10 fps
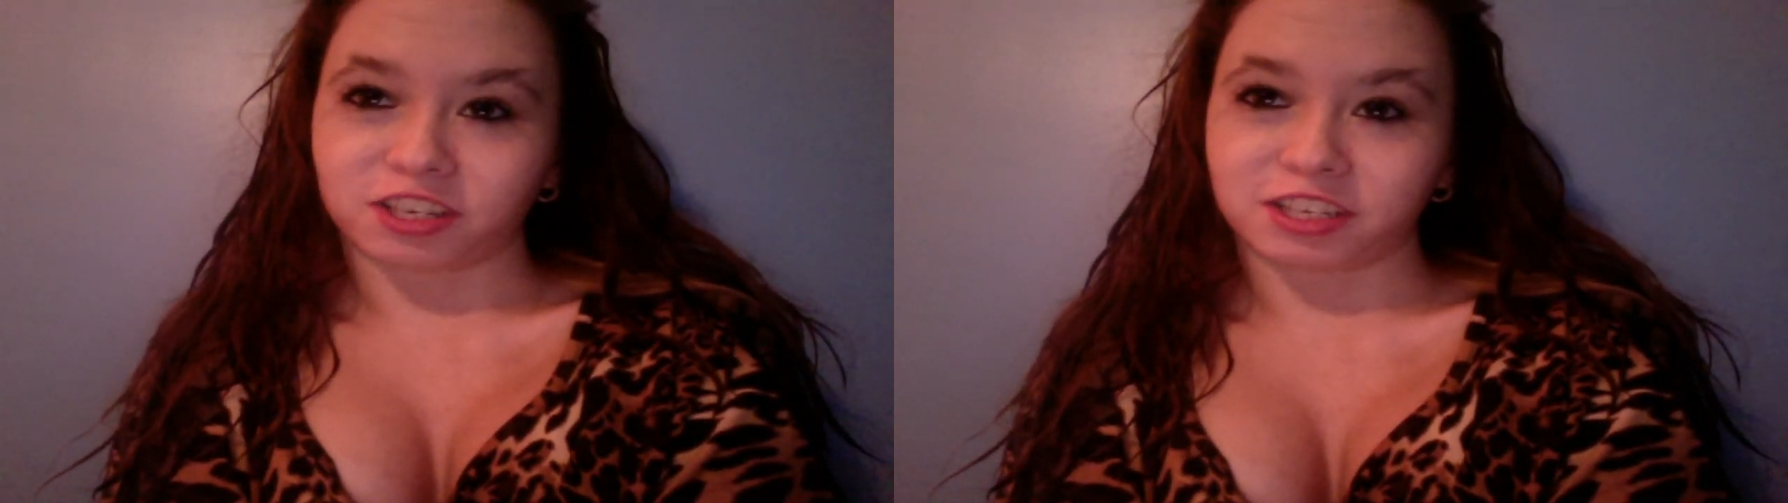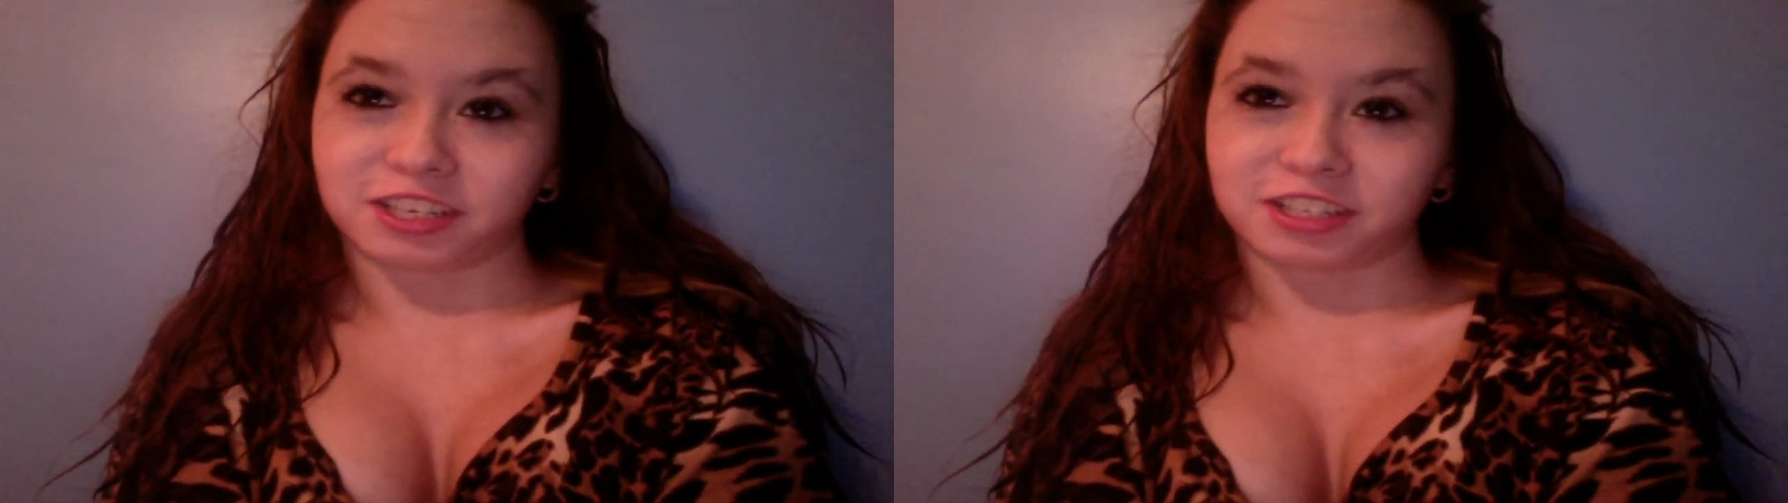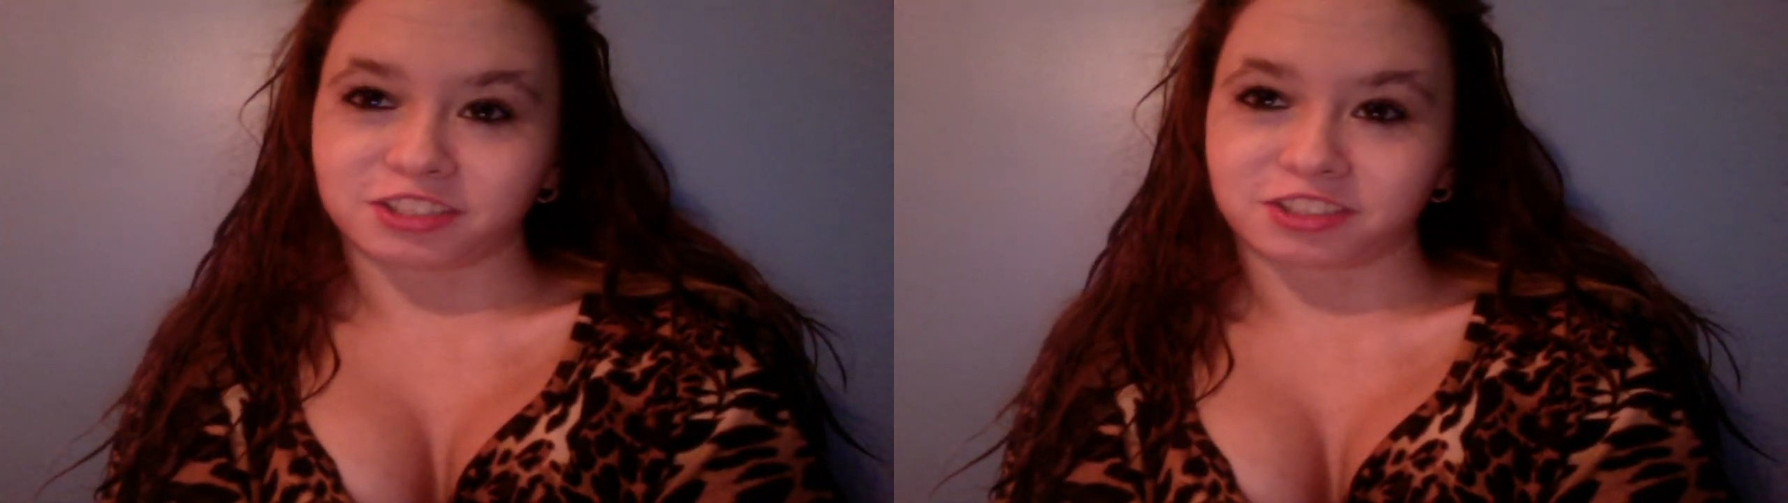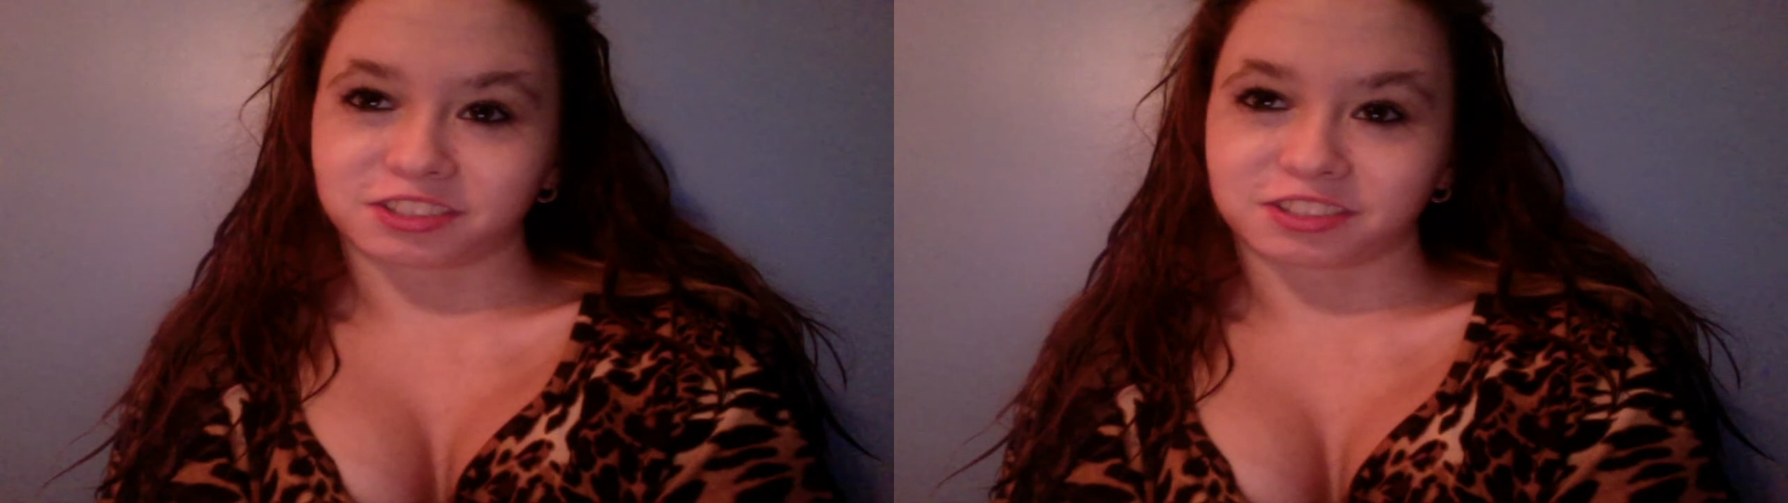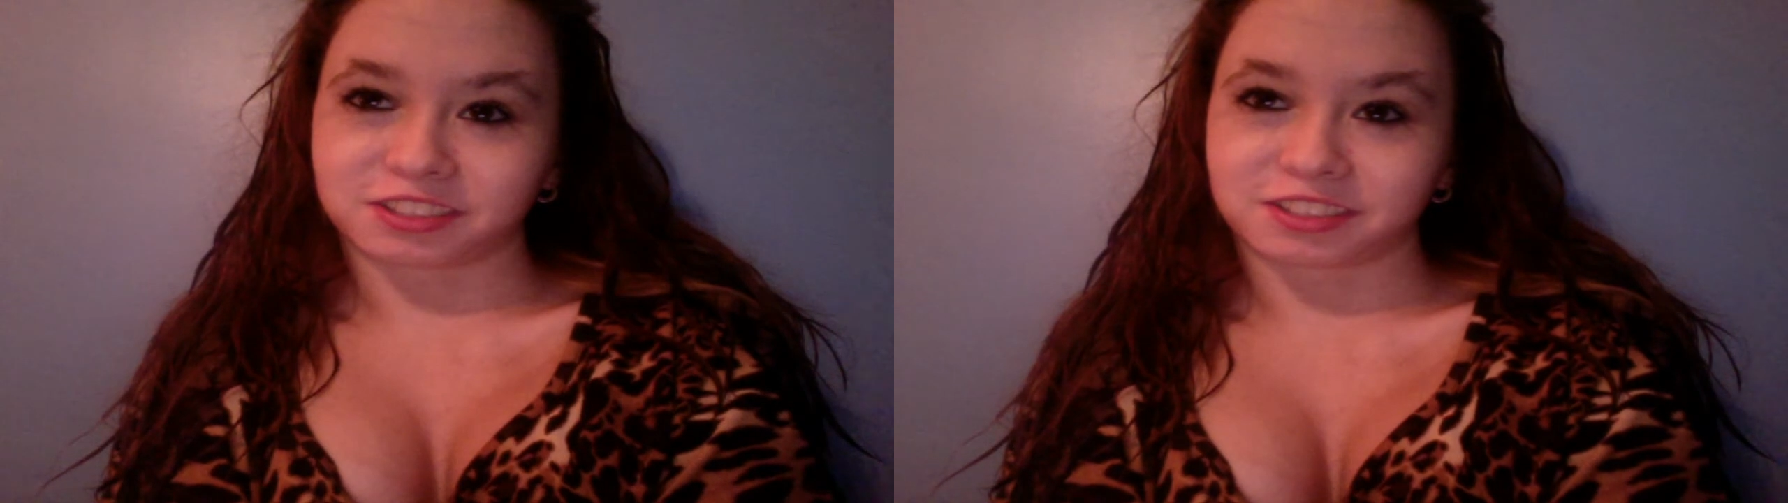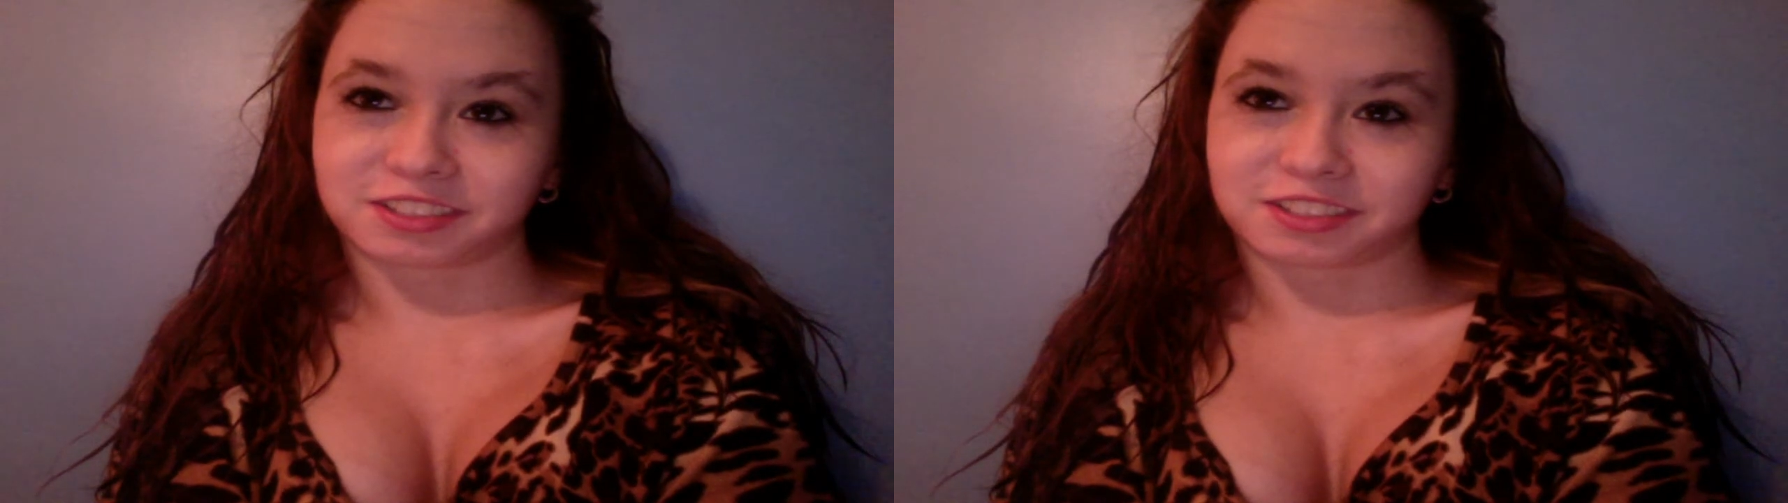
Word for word: He is just